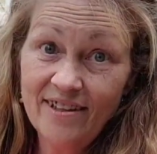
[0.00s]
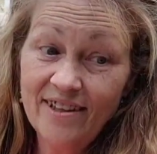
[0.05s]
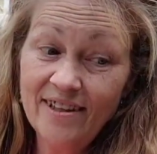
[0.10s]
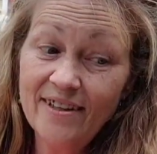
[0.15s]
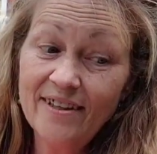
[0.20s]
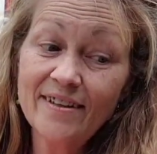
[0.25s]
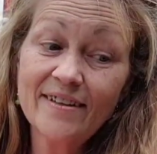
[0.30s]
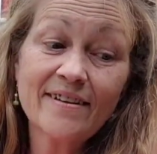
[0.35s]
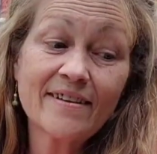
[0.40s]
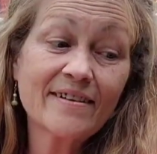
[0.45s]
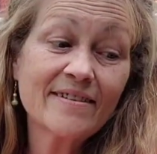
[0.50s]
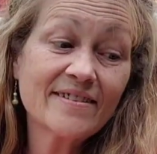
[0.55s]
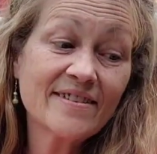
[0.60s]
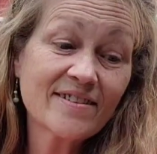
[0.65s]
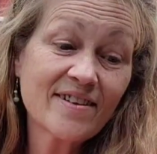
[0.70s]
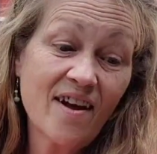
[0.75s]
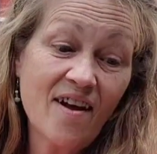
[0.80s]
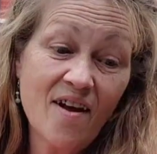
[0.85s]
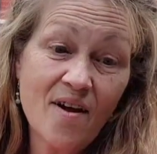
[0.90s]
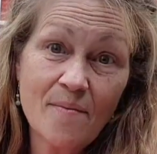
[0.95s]
It
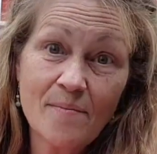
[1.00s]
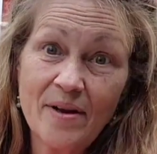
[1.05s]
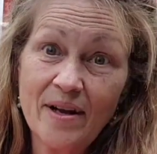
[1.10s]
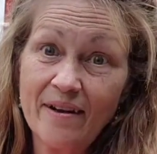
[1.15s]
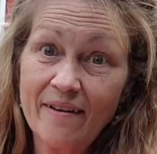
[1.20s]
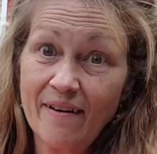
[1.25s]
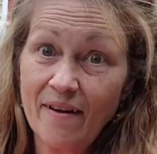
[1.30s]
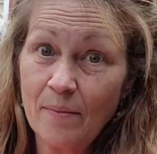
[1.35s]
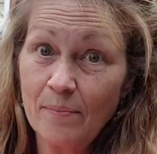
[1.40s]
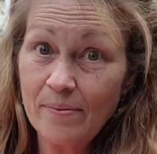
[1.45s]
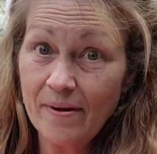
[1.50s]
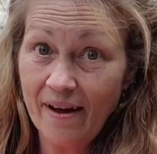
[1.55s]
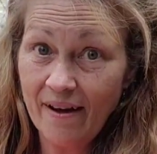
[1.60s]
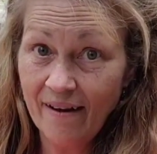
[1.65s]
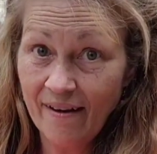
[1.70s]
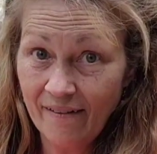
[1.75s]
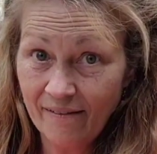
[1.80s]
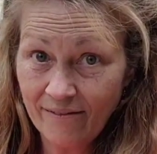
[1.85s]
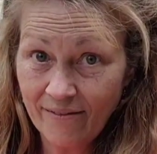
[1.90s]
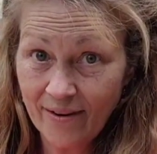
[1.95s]
is coming up
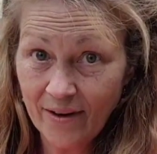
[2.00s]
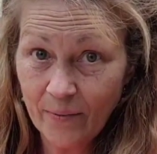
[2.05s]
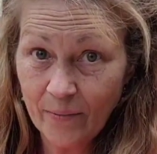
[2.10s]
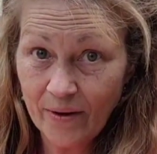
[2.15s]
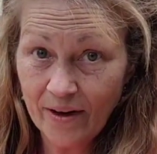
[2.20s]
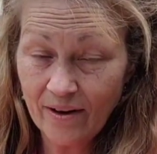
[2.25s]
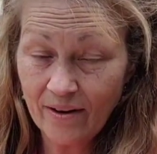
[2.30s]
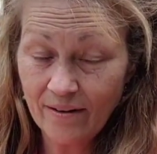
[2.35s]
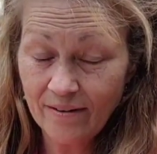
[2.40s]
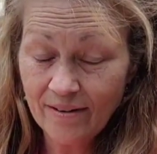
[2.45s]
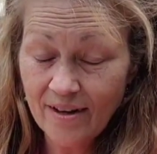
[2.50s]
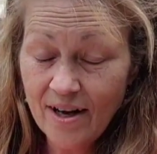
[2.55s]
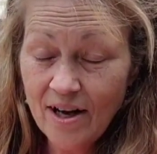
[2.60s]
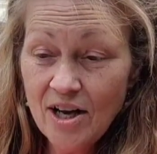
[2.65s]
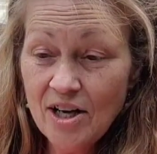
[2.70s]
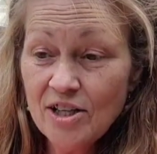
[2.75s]
everywhere